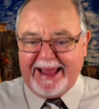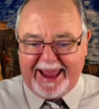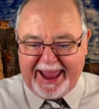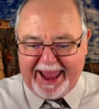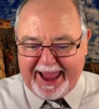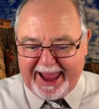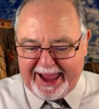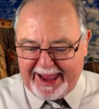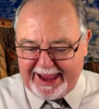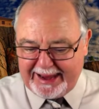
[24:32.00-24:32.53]

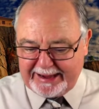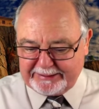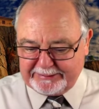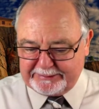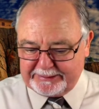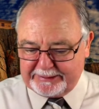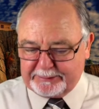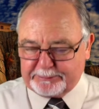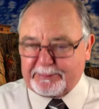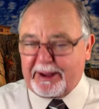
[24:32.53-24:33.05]
and
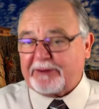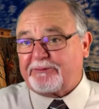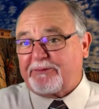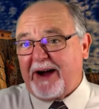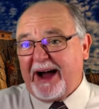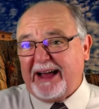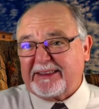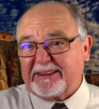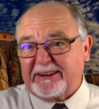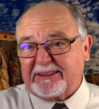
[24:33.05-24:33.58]
uh, my
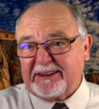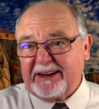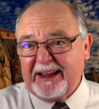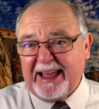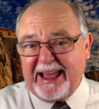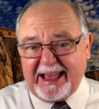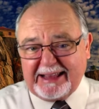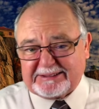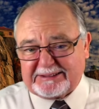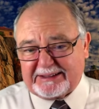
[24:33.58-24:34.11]
father
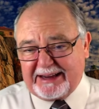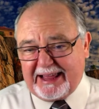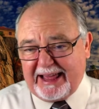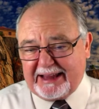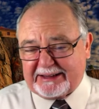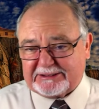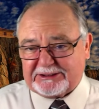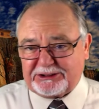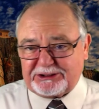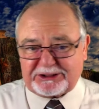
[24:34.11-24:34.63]
hasn't had
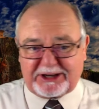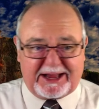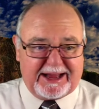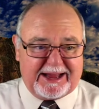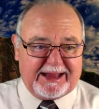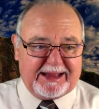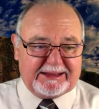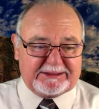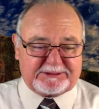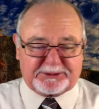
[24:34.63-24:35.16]
his
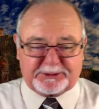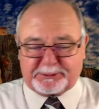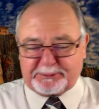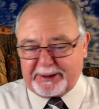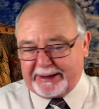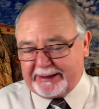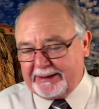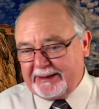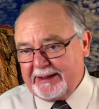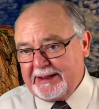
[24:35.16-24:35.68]
shot, or
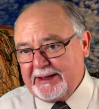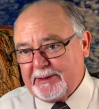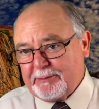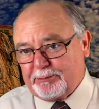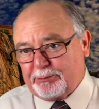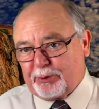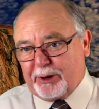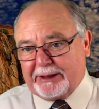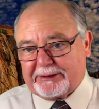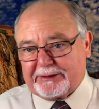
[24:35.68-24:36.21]
my
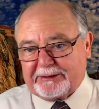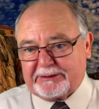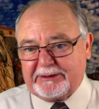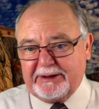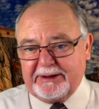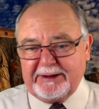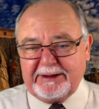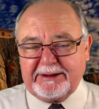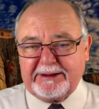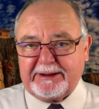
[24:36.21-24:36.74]
brother
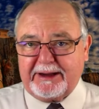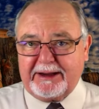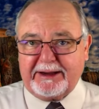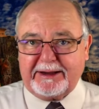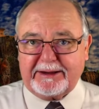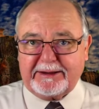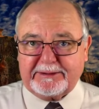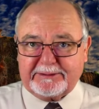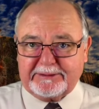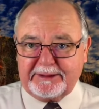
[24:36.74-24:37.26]

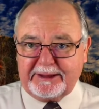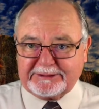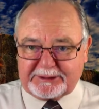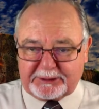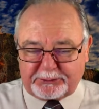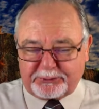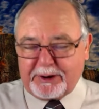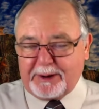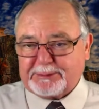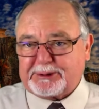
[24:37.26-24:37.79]
uh, is a
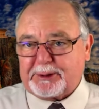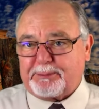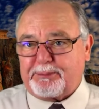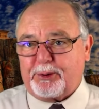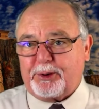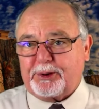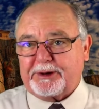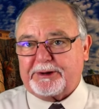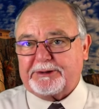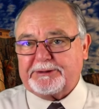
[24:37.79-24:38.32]
Trump
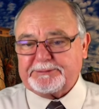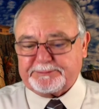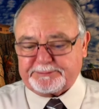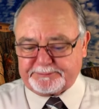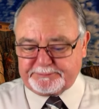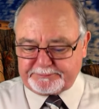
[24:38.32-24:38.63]
supporter.